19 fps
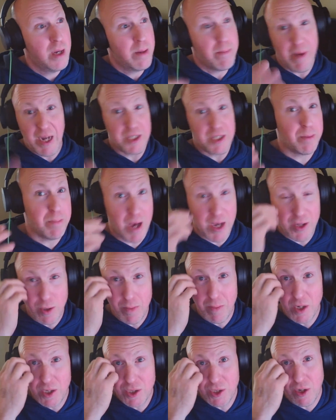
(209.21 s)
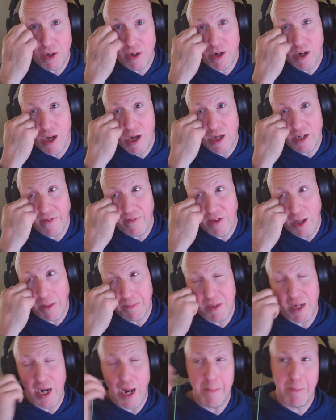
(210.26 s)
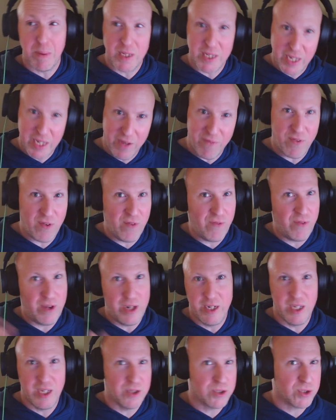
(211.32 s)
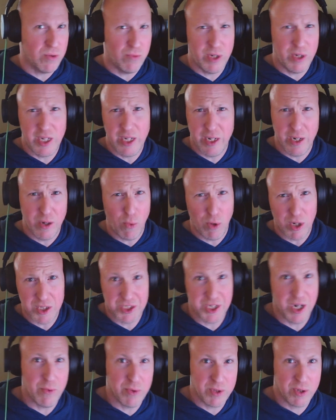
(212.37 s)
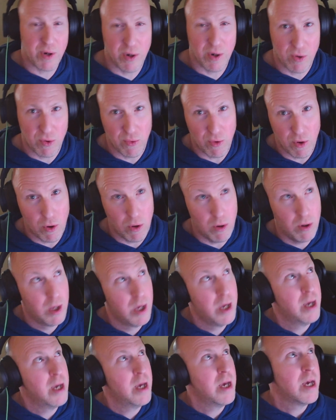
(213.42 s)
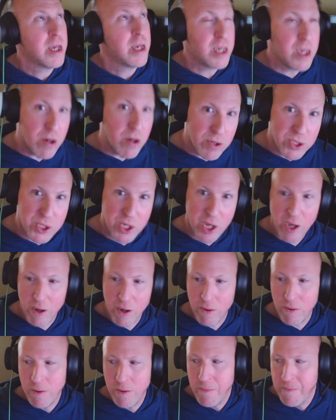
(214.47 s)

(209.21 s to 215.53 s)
Matthew Mercer developed it, I believe, for Vin Diesel when he did a one-shot with Critical Role years ago.